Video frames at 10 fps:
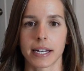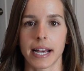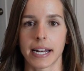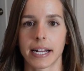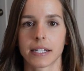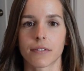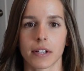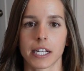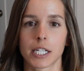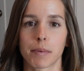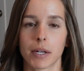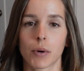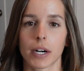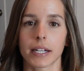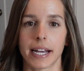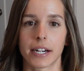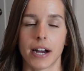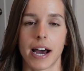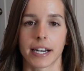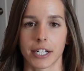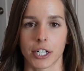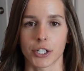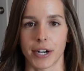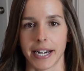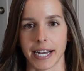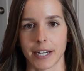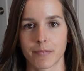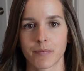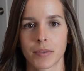and tendons for the speed work later on in your training.